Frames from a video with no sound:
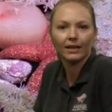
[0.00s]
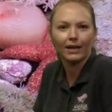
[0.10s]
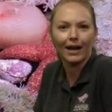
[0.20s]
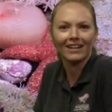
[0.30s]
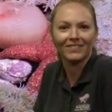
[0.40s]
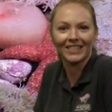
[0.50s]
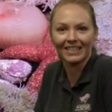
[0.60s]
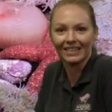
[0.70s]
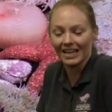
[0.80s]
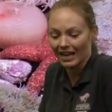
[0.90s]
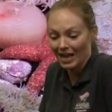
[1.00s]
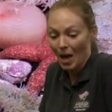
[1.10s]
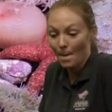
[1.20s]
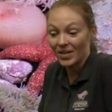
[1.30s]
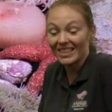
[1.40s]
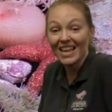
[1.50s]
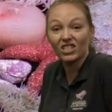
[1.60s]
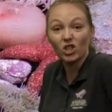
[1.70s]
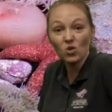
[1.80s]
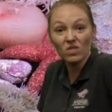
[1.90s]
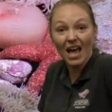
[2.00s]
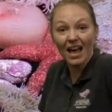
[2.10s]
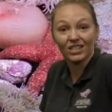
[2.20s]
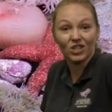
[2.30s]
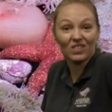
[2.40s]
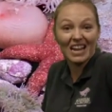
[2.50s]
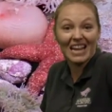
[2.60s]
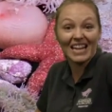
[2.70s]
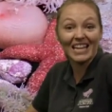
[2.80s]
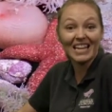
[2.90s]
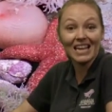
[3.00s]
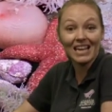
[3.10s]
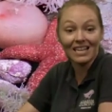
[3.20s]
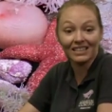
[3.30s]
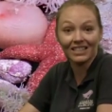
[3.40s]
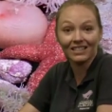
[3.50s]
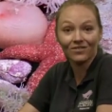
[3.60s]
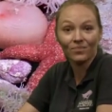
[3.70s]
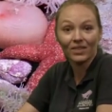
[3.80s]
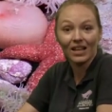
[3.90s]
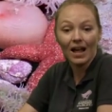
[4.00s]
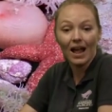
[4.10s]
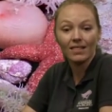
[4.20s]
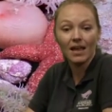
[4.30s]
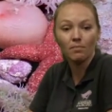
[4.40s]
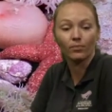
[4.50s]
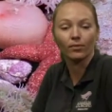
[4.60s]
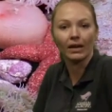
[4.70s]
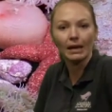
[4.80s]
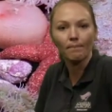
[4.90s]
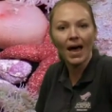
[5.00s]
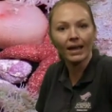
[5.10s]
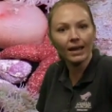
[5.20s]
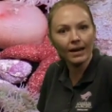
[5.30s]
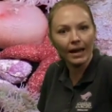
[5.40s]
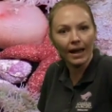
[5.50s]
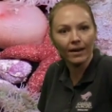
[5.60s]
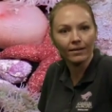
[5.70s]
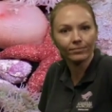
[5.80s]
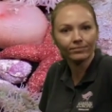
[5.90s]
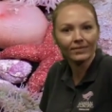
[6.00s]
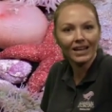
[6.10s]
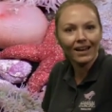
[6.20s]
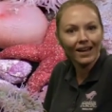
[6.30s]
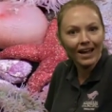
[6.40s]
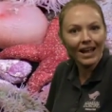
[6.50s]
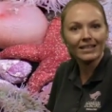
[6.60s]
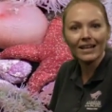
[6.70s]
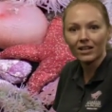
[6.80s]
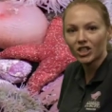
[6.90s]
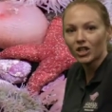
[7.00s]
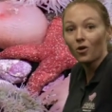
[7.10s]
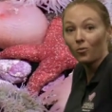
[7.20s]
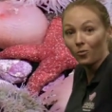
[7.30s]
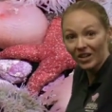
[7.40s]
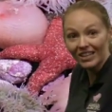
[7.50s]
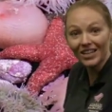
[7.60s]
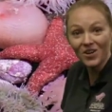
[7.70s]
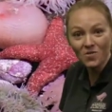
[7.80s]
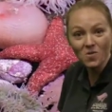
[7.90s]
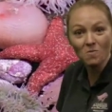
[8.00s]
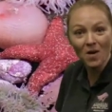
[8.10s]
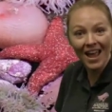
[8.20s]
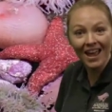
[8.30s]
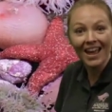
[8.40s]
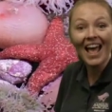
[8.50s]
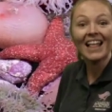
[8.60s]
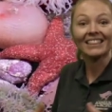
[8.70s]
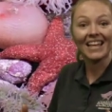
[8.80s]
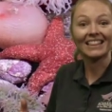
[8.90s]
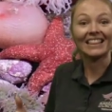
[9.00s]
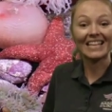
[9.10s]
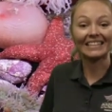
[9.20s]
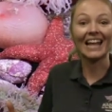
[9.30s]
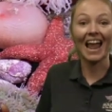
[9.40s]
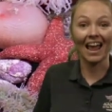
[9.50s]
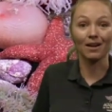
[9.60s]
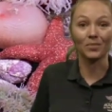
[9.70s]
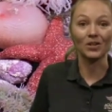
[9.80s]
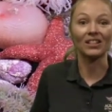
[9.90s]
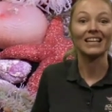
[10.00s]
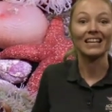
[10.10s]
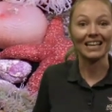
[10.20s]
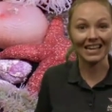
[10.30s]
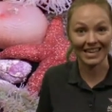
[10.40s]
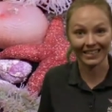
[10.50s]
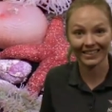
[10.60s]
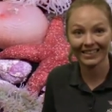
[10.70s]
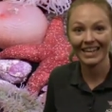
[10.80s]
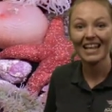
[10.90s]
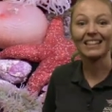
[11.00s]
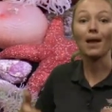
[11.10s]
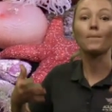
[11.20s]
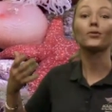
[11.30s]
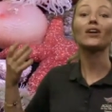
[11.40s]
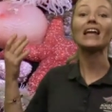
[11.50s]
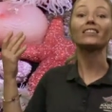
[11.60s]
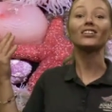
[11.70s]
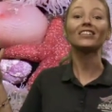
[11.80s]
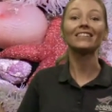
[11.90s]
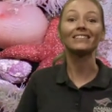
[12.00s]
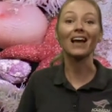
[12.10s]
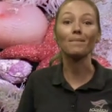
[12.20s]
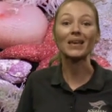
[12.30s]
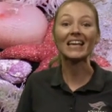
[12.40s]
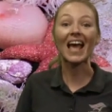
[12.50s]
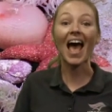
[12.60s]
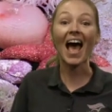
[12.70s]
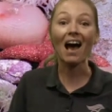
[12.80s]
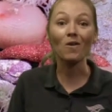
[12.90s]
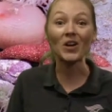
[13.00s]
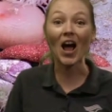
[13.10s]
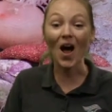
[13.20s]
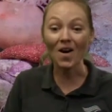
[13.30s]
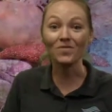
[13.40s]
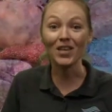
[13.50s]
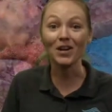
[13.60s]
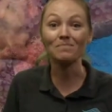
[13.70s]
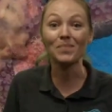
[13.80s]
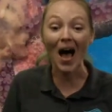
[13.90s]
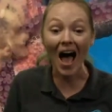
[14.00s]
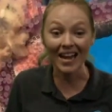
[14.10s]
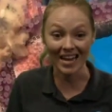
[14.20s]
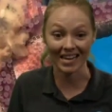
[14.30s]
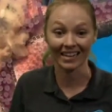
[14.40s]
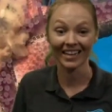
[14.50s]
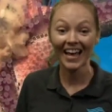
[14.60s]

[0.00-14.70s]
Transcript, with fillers: Kind of silly. But they do that so they can eat and then bring it back in again. It's actually a really cool way that this animal eats. They bring their stomach out of their body.